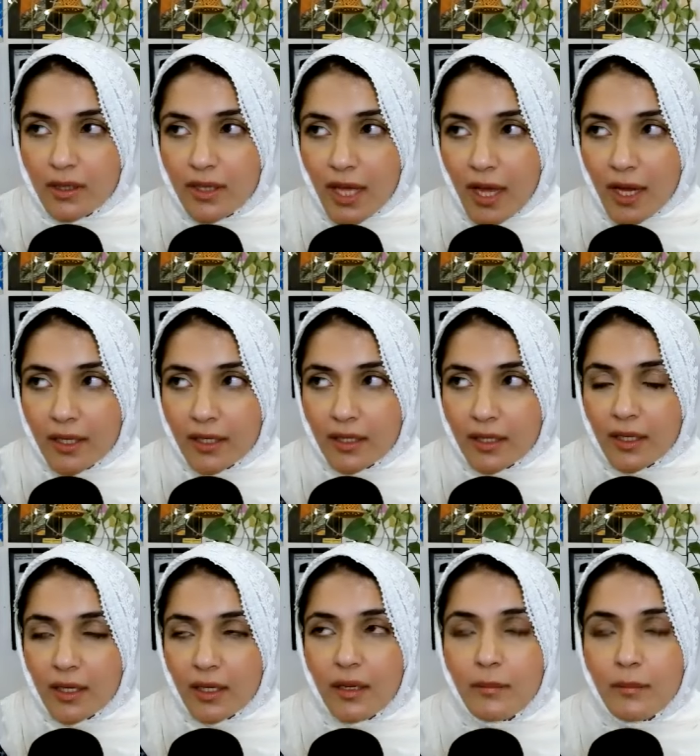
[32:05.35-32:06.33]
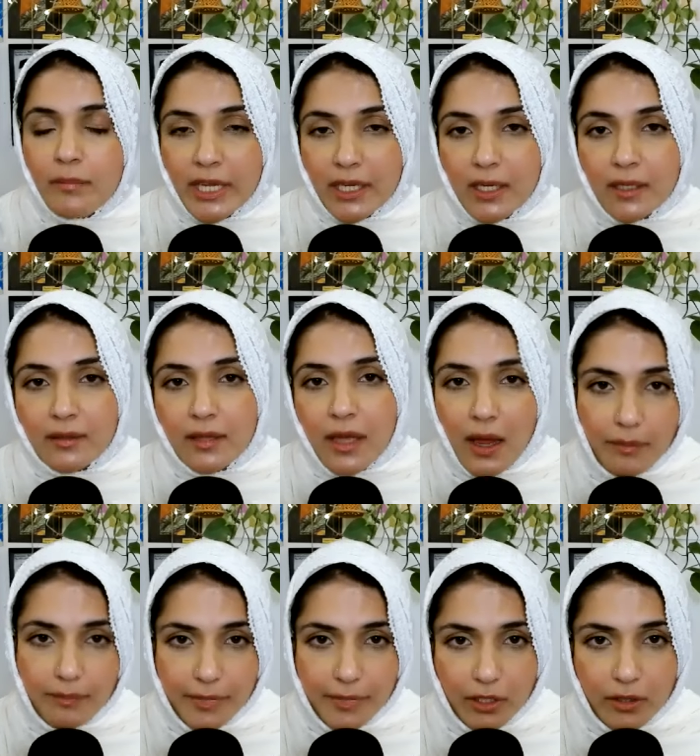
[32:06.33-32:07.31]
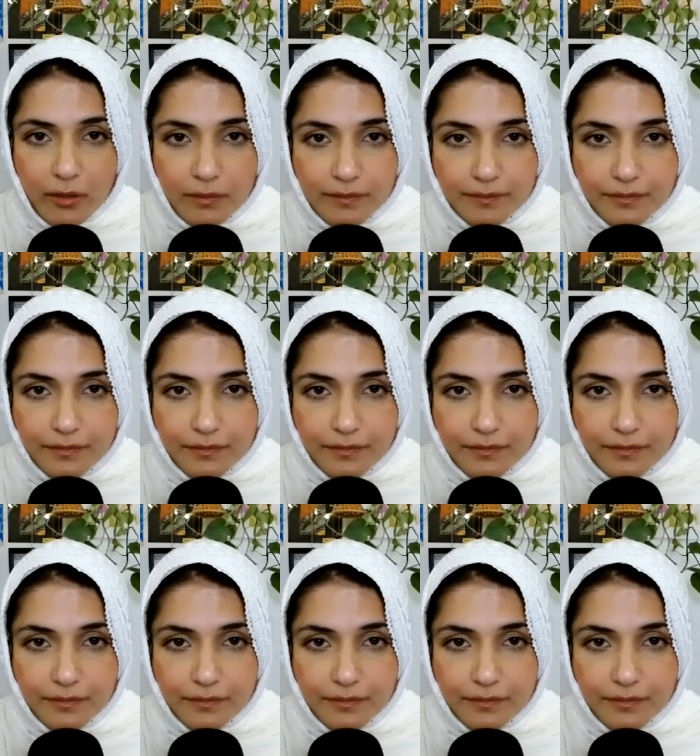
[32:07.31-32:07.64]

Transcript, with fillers: that make us happier